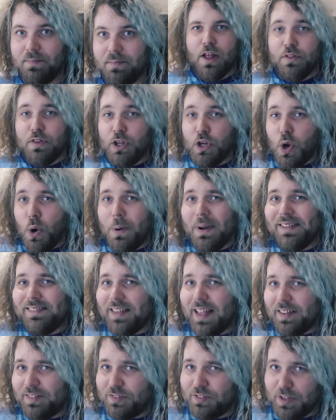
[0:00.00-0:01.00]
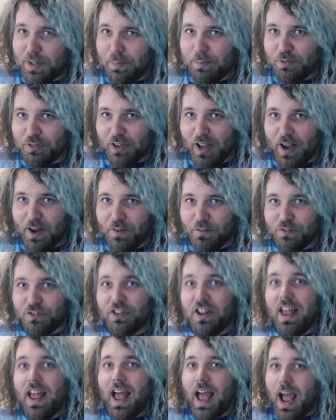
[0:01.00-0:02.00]
They always ask themselves,
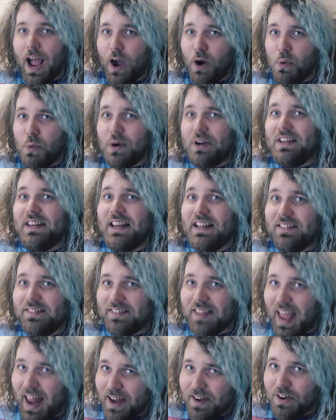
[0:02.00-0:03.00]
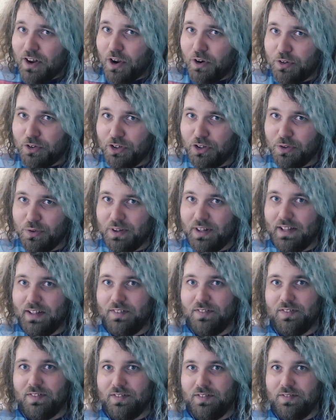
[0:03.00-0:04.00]
how would Nintendo do
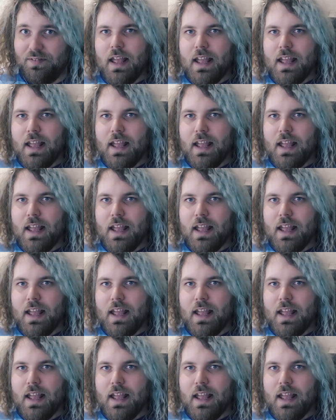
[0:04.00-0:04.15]
this?